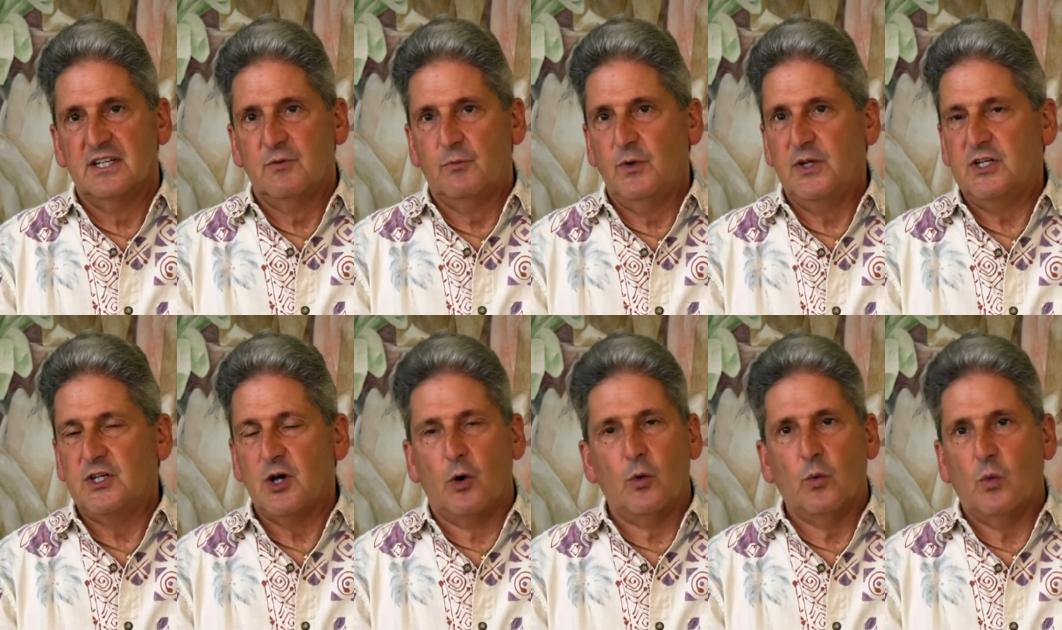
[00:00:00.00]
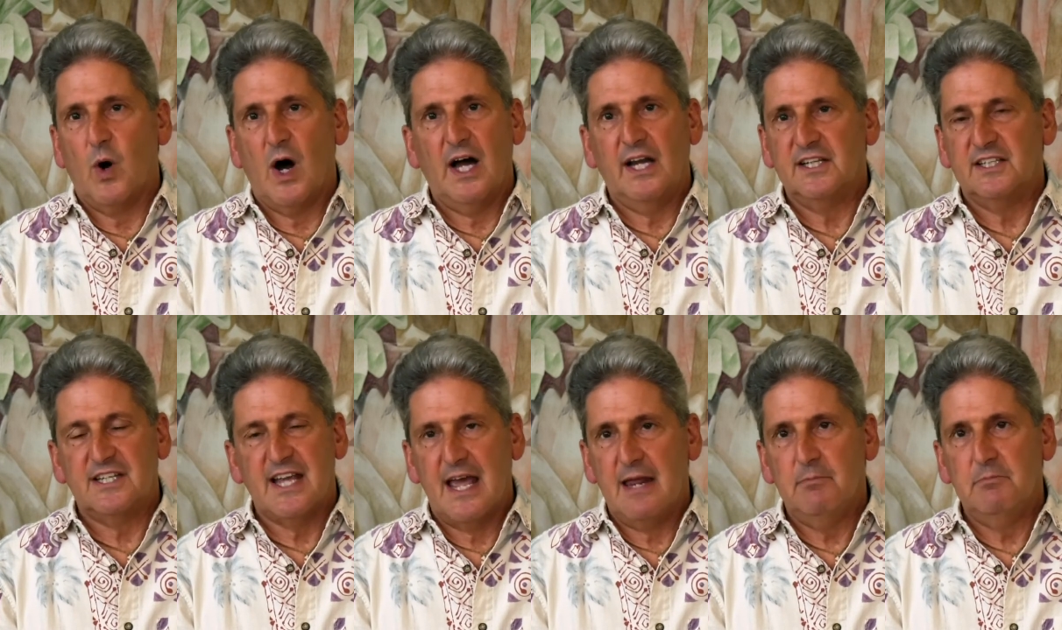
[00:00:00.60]
We don't
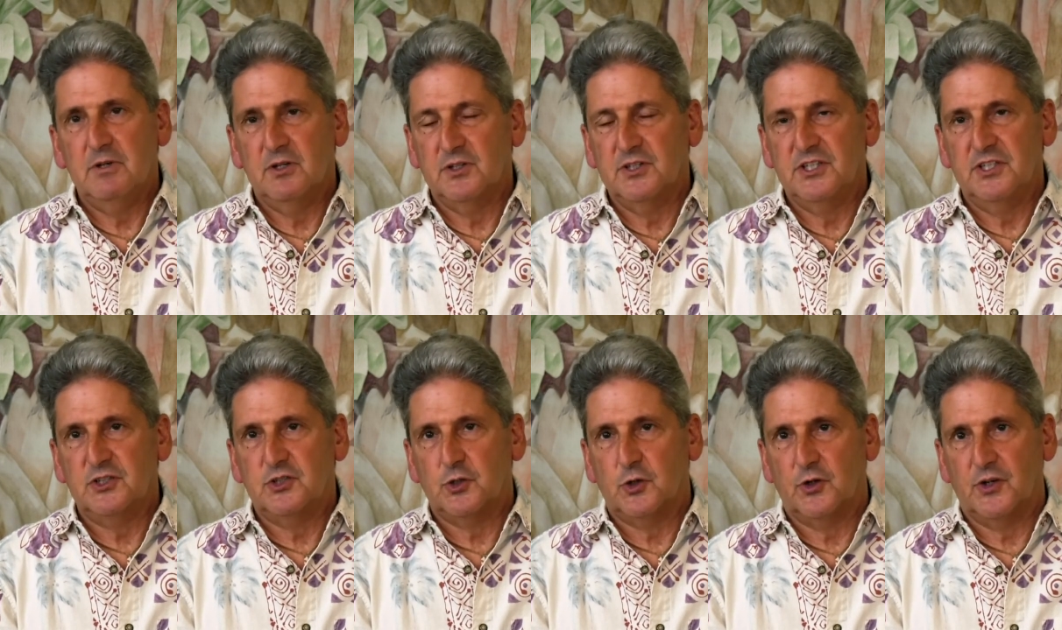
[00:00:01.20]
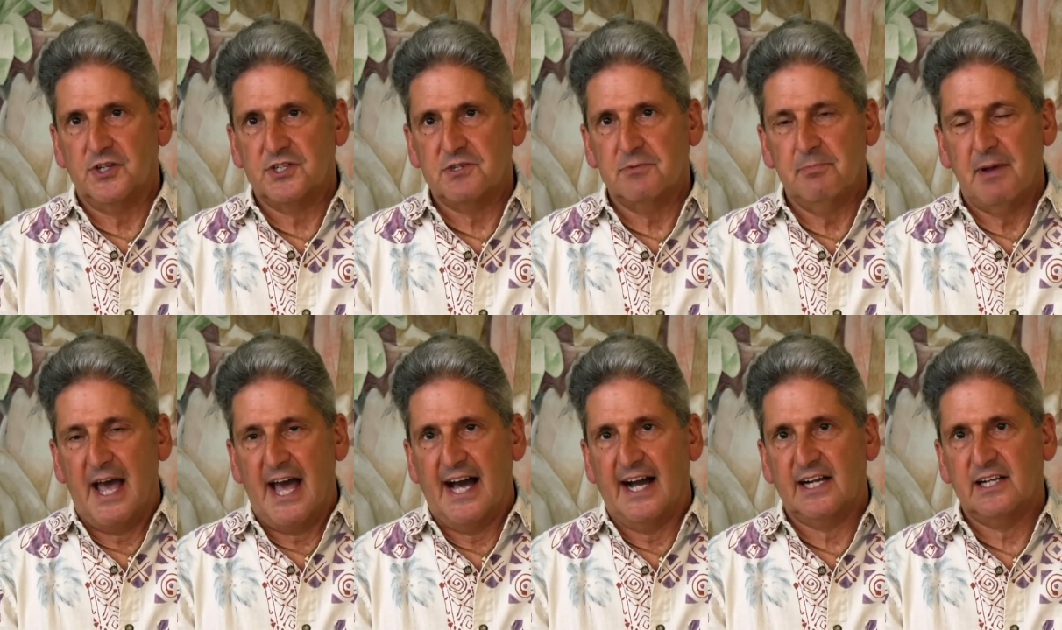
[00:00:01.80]
want ten million tourists
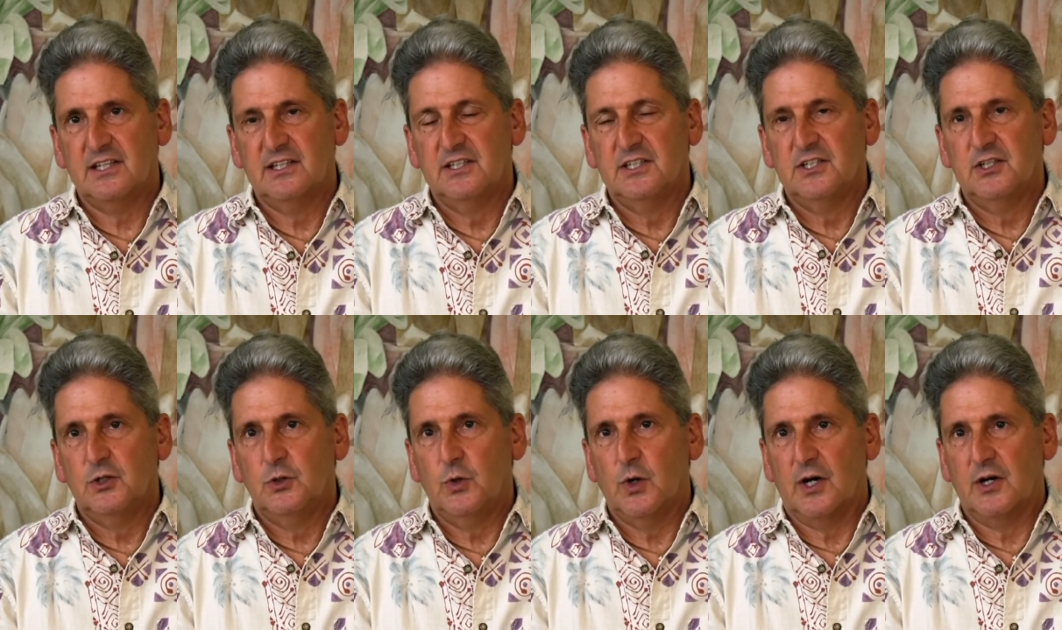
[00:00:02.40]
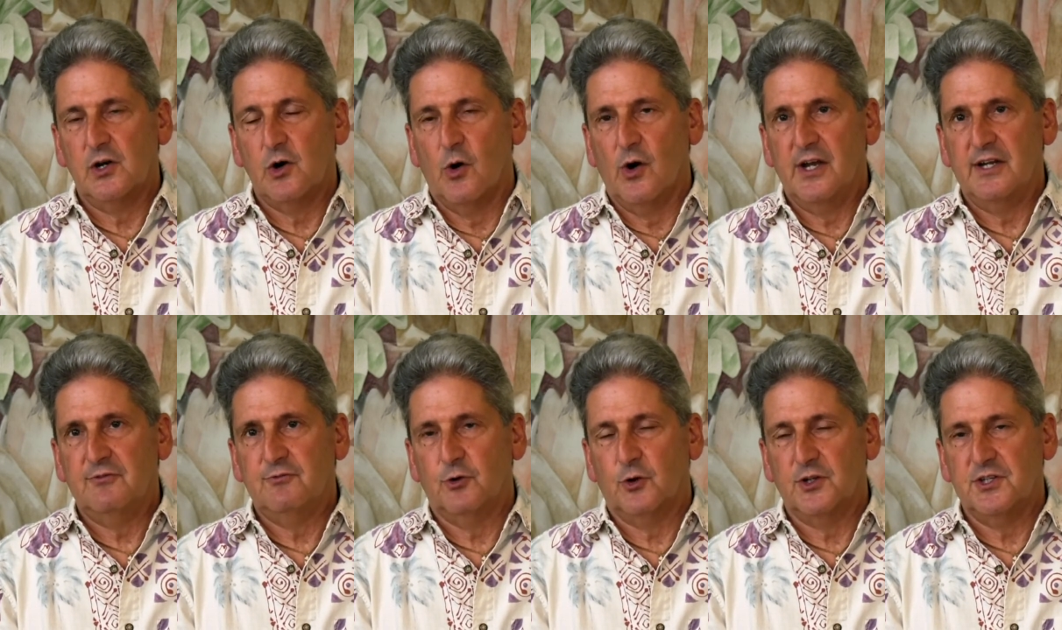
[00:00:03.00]
back who are
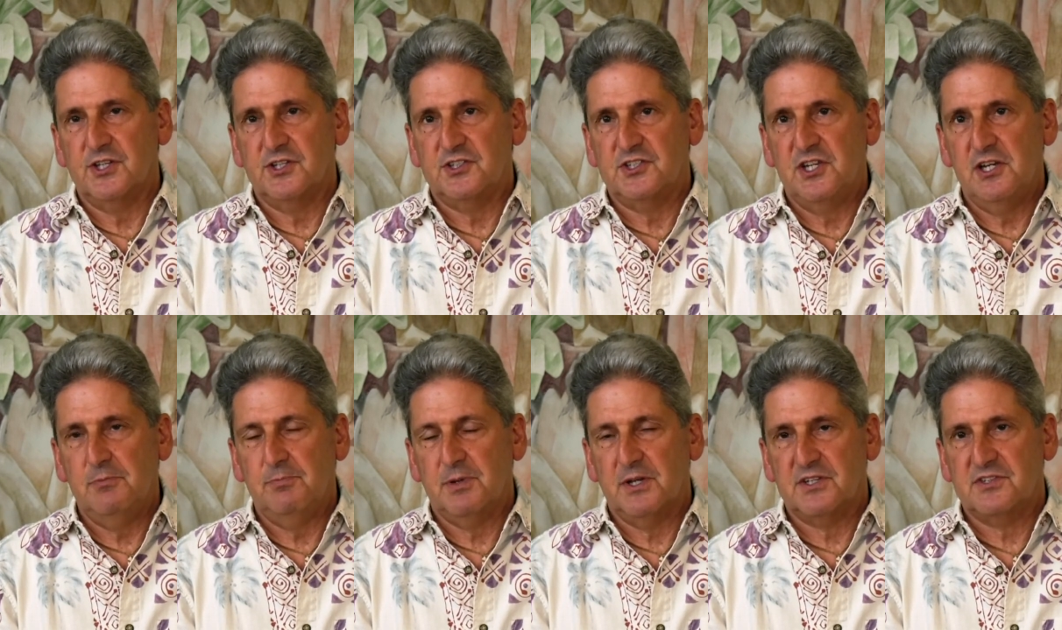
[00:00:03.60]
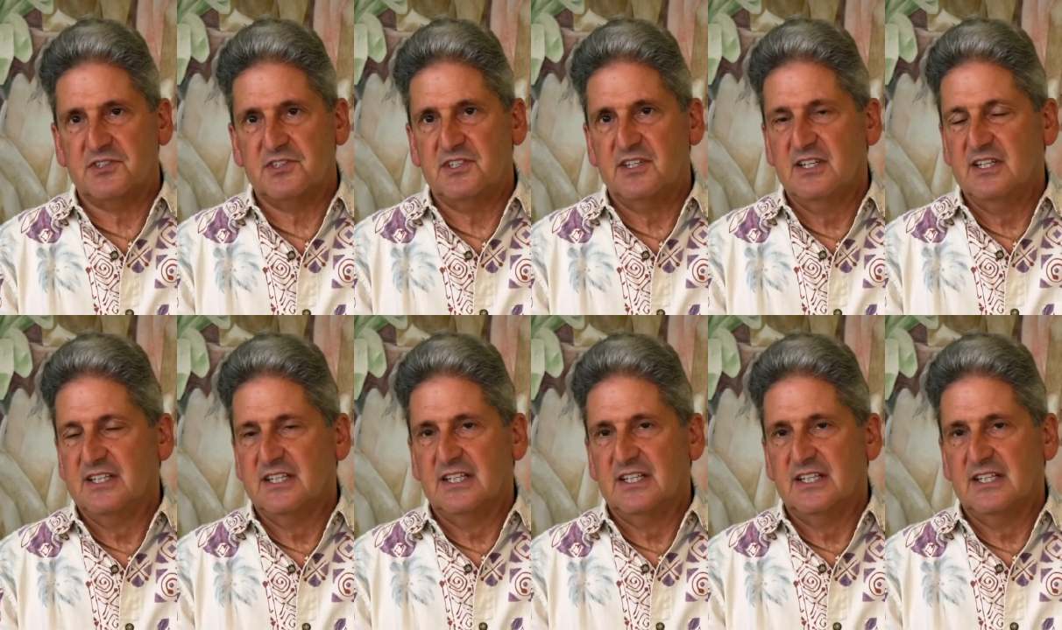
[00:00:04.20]
going for the cheapest